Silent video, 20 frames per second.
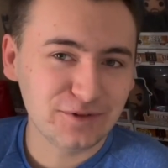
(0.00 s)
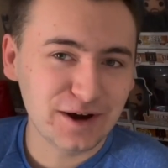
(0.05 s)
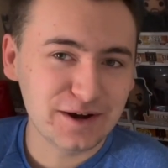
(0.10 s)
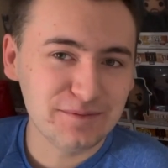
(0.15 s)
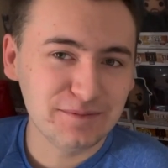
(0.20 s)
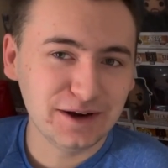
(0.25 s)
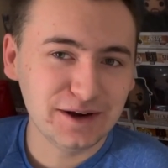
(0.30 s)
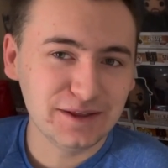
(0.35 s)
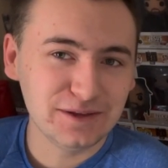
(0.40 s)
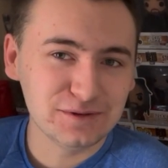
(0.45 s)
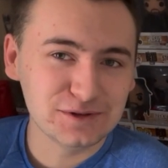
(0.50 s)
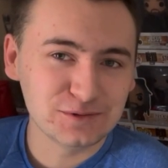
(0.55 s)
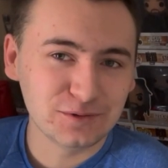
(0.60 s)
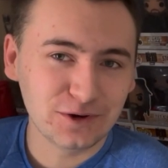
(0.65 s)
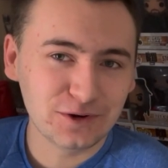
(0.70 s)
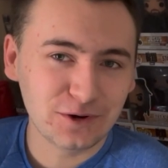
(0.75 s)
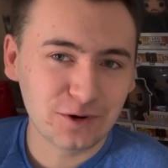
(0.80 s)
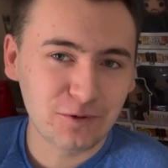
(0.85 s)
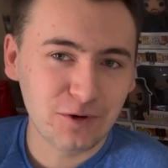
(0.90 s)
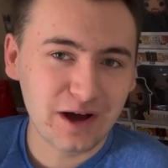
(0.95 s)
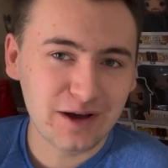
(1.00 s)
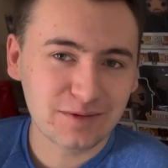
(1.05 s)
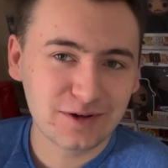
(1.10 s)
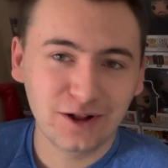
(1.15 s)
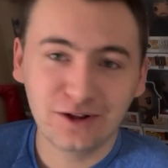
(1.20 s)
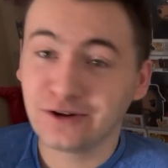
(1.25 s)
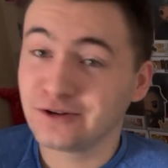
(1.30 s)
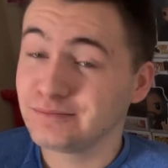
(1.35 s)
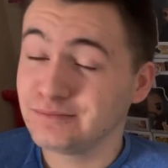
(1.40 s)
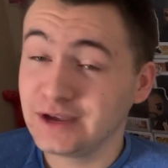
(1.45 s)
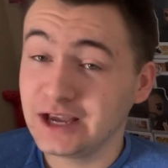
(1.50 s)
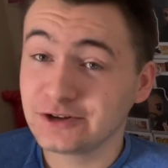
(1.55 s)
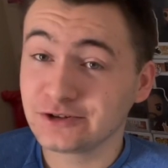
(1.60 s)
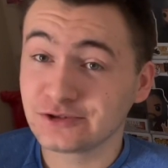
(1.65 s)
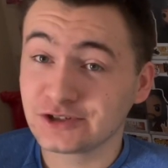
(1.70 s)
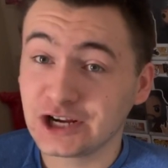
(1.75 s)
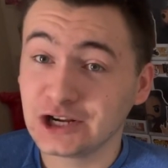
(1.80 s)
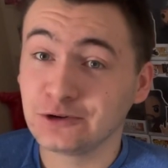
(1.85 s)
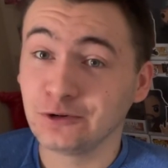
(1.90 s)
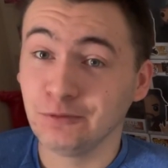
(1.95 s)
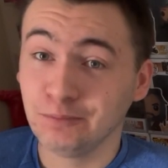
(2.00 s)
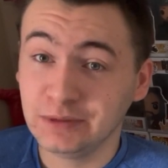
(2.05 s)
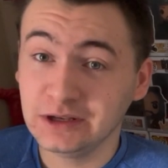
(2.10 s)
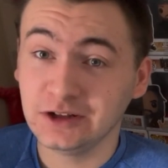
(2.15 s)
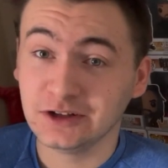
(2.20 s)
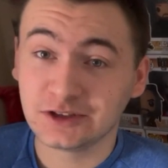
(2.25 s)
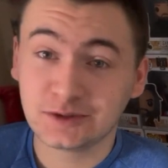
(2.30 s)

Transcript: anybody that was wondering why I'm calling him Major General Bill.